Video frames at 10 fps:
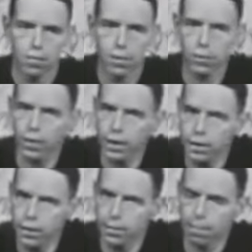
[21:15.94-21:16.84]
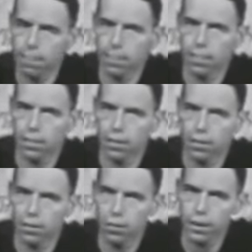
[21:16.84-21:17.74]
But when
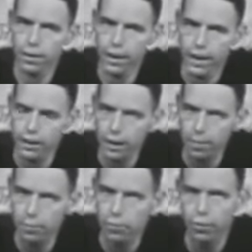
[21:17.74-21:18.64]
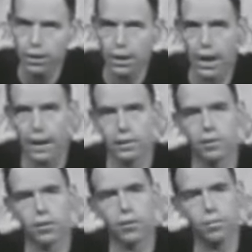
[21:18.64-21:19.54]
one can come to realize
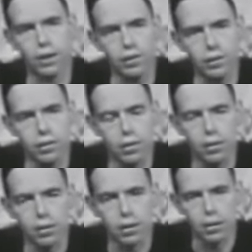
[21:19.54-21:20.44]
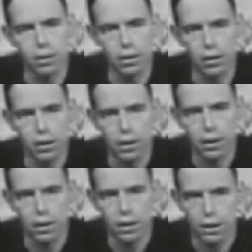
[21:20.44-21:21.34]
that the present
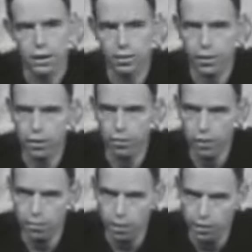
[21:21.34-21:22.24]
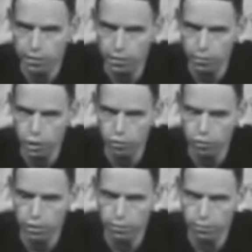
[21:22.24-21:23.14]
is the only place in which you
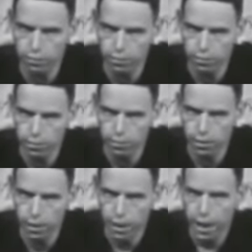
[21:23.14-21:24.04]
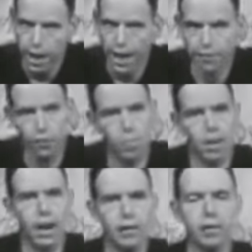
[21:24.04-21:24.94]
live, and that the
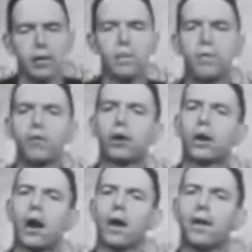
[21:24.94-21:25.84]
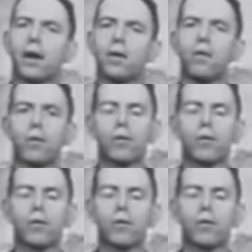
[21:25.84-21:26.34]
past and the future are now